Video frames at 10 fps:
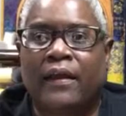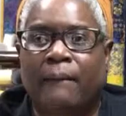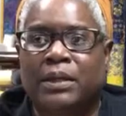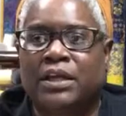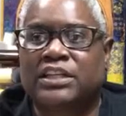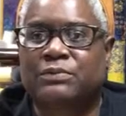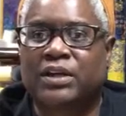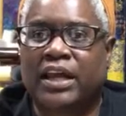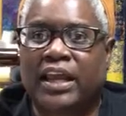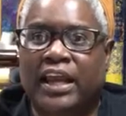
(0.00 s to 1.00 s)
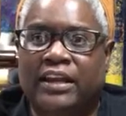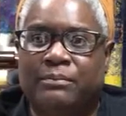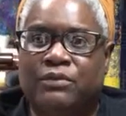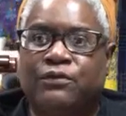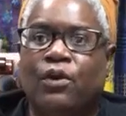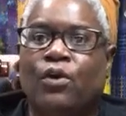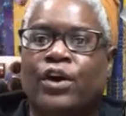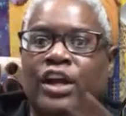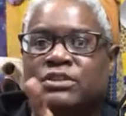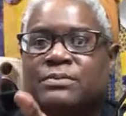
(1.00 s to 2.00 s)
because when I had it before,
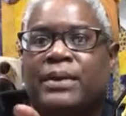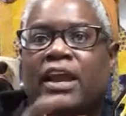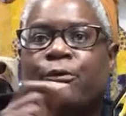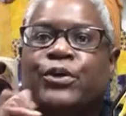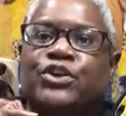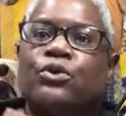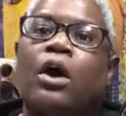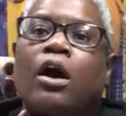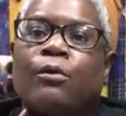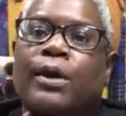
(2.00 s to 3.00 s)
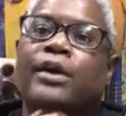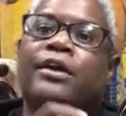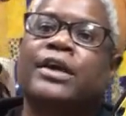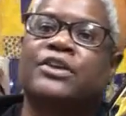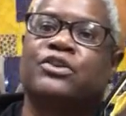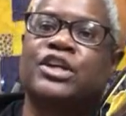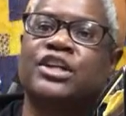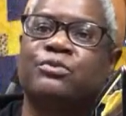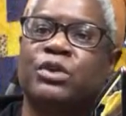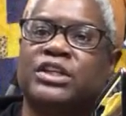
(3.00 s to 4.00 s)
it was back where you all were, and you
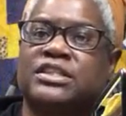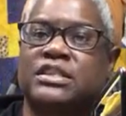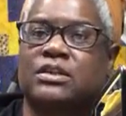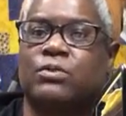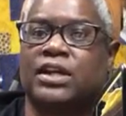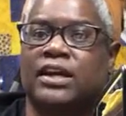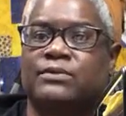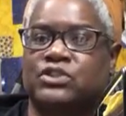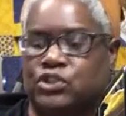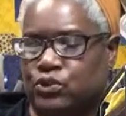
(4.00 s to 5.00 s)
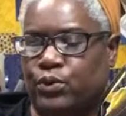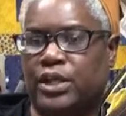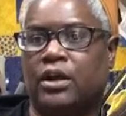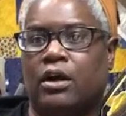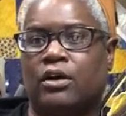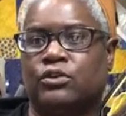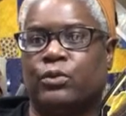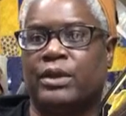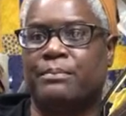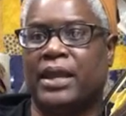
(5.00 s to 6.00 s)
couldn't really see what I was doing all the
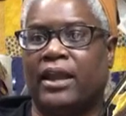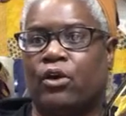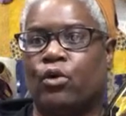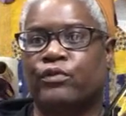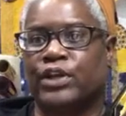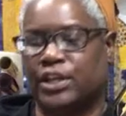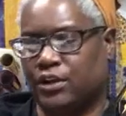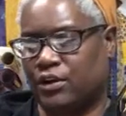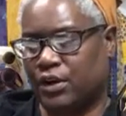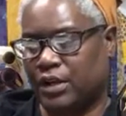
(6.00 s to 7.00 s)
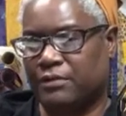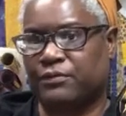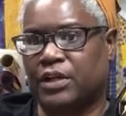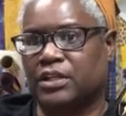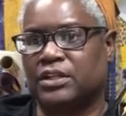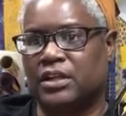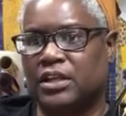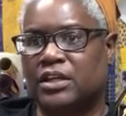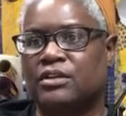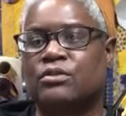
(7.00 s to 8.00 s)
way back over here in front of the
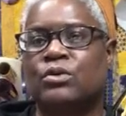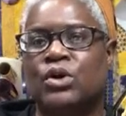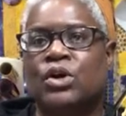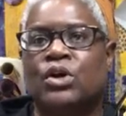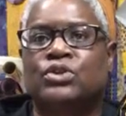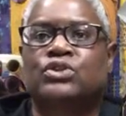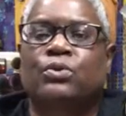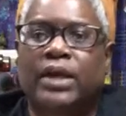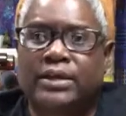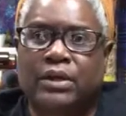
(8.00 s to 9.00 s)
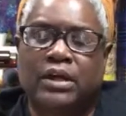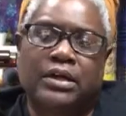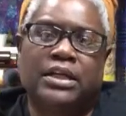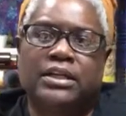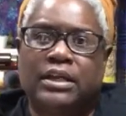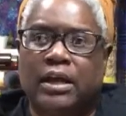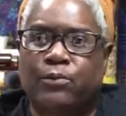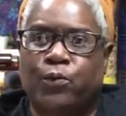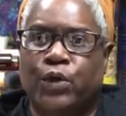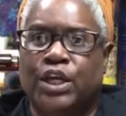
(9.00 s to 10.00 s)
needle. So I uh, ended
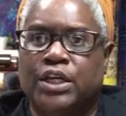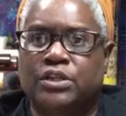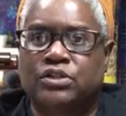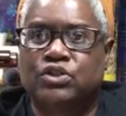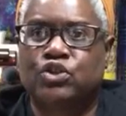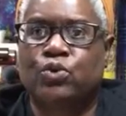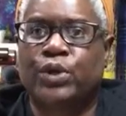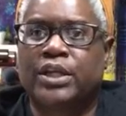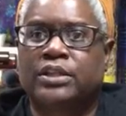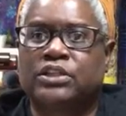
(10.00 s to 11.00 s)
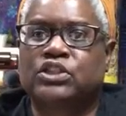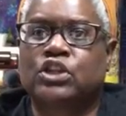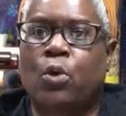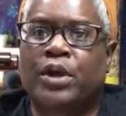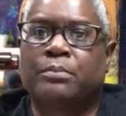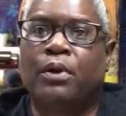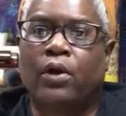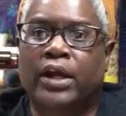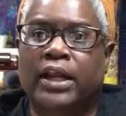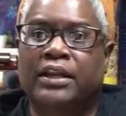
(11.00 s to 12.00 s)
up redoing the sewing
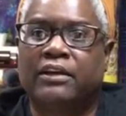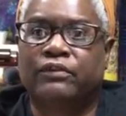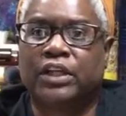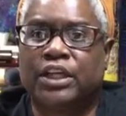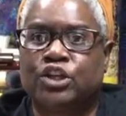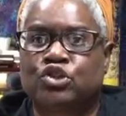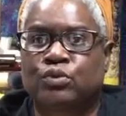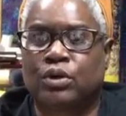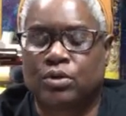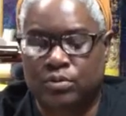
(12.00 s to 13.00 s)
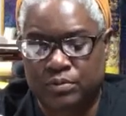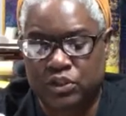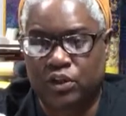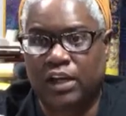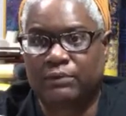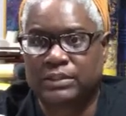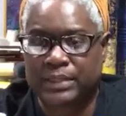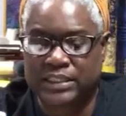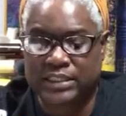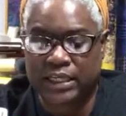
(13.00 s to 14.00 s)
part. I left the intro, so that was
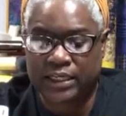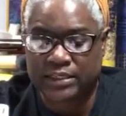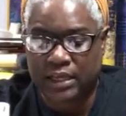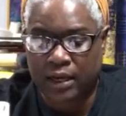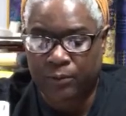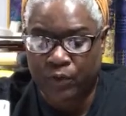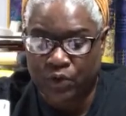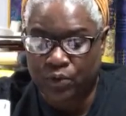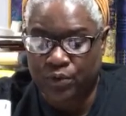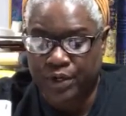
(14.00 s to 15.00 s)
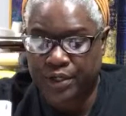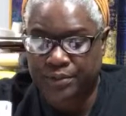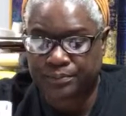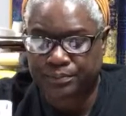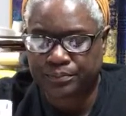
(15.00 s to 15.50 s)
my second time recording.